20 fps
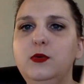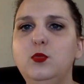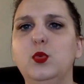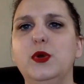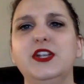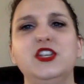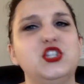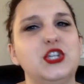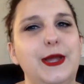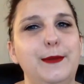
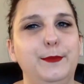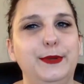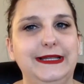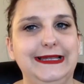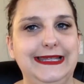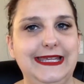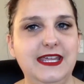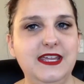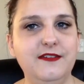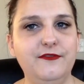which I
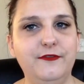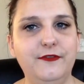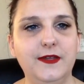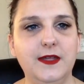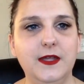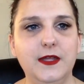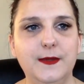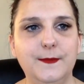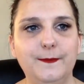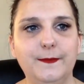believe,
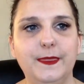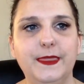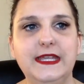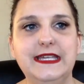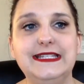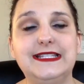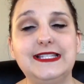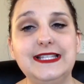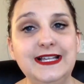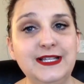
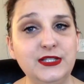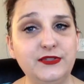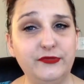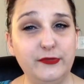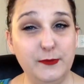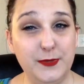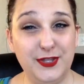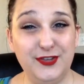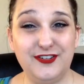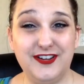it sounds
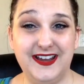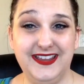familiar.